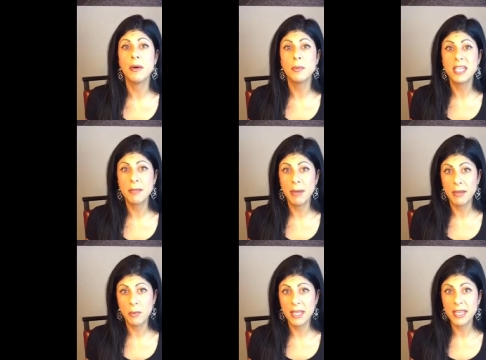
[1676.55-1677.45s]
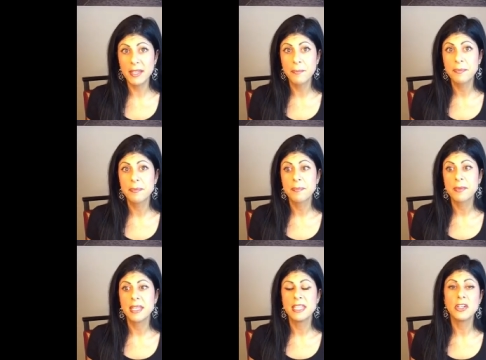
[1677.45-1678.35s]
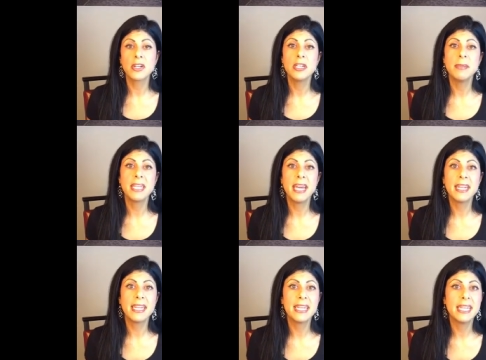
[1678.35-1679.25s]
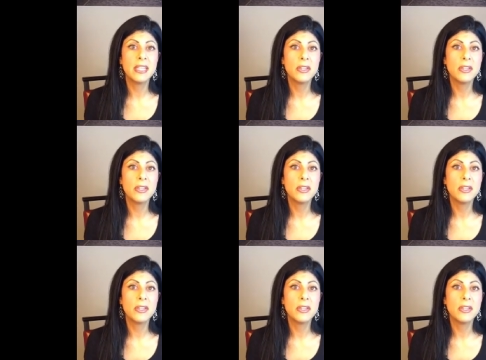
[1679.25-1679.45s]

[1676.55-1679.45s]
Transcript: week by week. You're going to be getting it in the